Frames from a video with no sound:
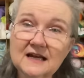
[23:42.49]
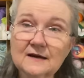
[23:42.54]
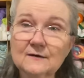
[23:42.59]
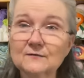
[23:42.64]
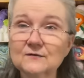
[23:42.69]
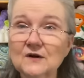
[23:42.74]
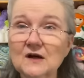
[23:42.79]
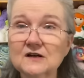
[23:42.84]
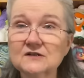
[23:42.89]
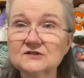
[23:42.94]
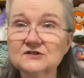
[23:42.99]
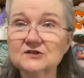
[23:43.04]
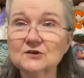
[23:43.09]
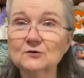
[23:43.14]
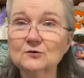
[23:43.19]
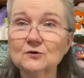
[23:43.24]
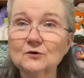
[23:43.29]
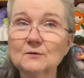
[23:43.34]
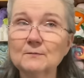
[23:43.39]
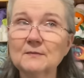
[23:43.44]
if not
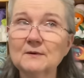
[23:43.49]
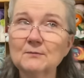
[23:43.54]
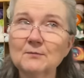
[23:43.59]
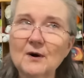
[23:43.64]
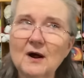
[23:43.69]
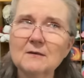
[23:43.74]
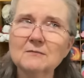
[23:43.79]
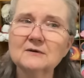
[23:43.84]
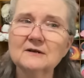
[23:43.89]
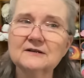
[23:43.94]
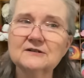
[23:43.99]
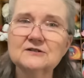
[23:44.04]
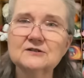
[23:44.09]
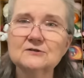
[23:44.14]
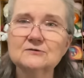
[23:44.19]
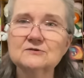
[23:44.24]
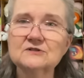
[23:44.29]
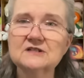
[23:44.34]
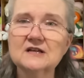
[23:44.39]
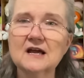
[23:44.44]
sooner, but probably
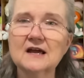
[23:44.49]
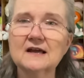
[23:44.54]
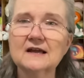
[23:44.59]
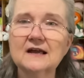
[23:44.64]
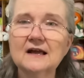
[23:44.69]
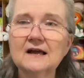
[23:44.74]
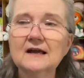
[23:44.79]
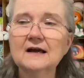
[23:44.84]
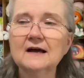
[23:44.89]
Tuesday.